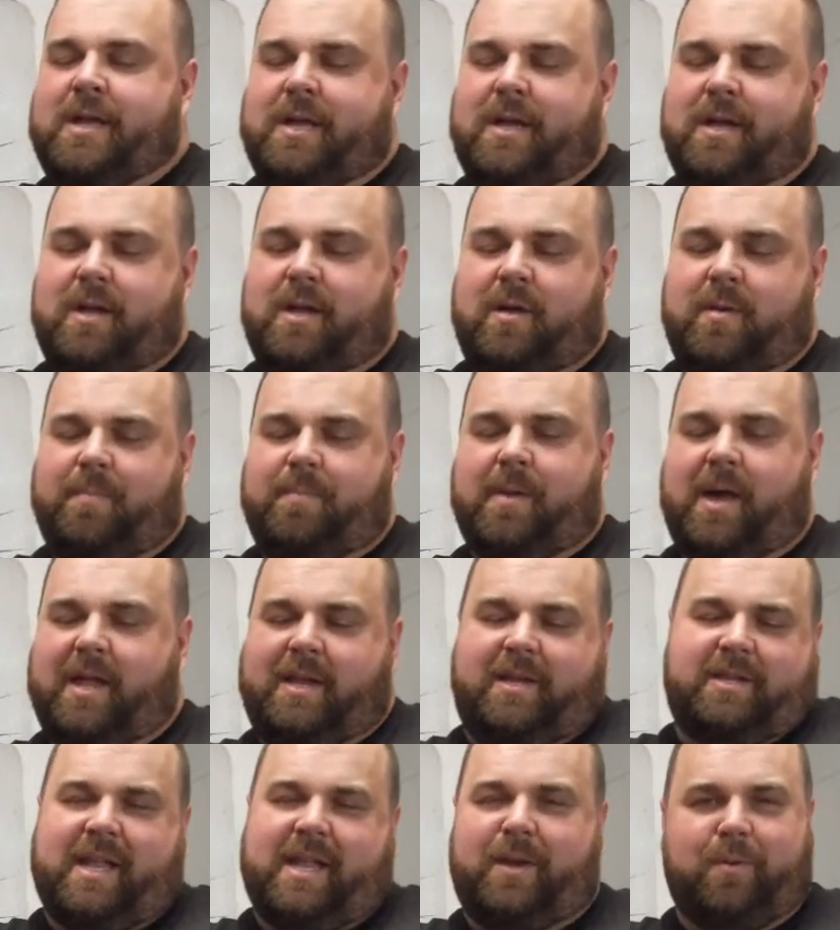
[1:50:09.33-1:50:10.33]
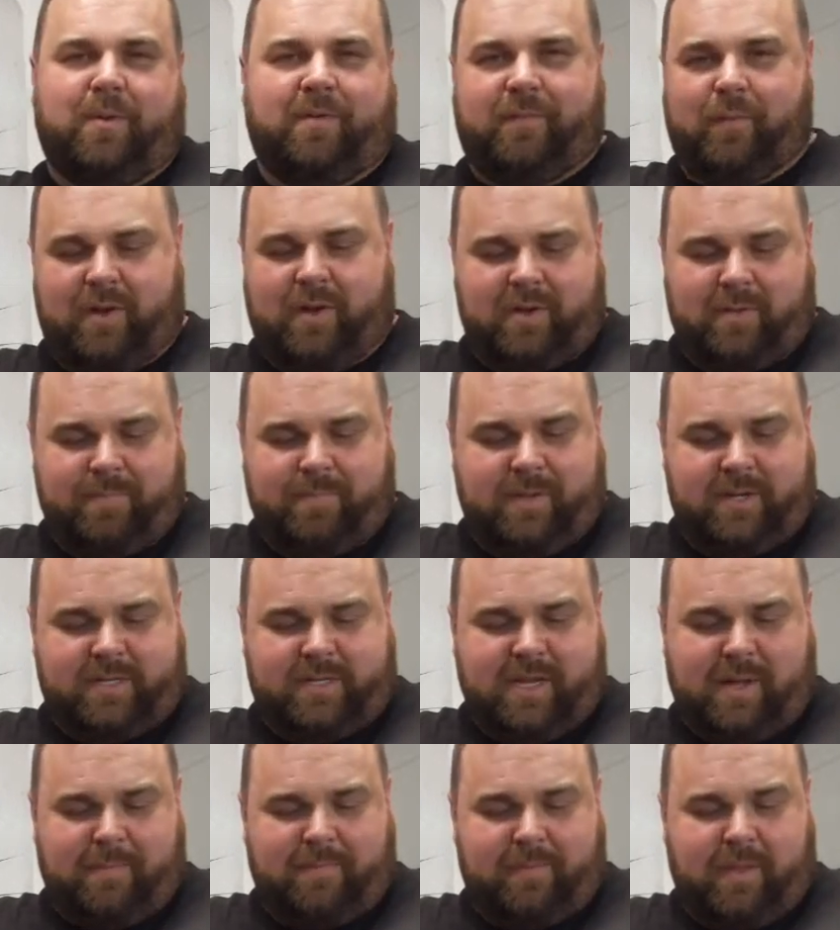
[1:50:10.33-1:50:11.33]
I just tend to avoid them. There's
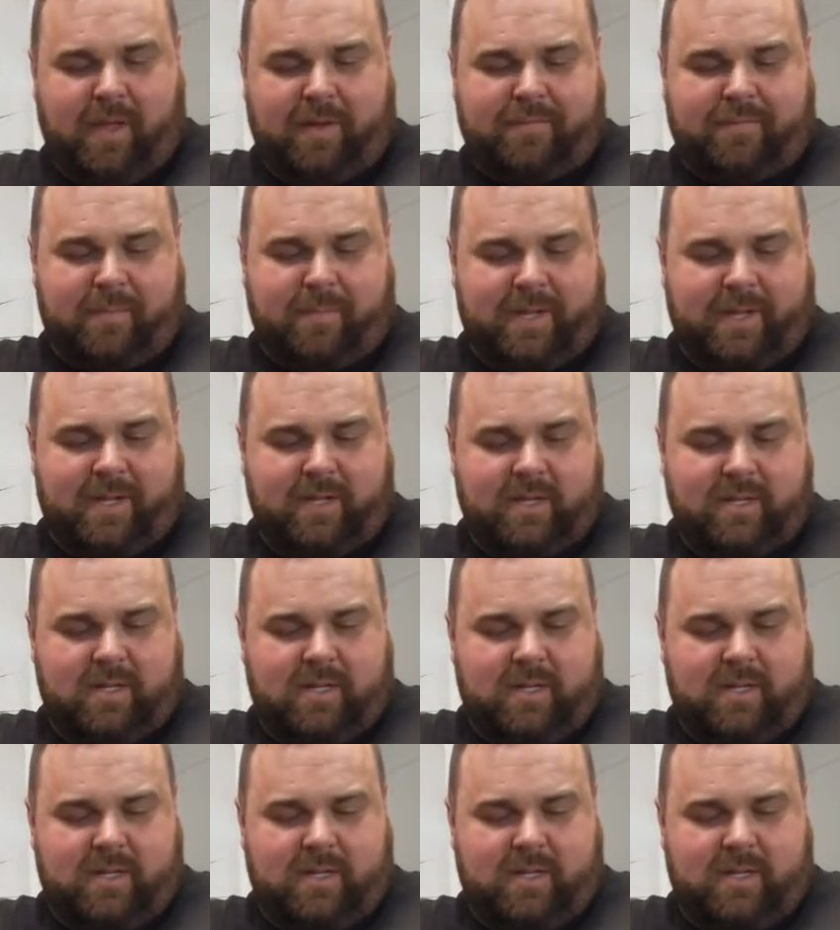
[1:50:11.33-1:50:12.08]
not for me.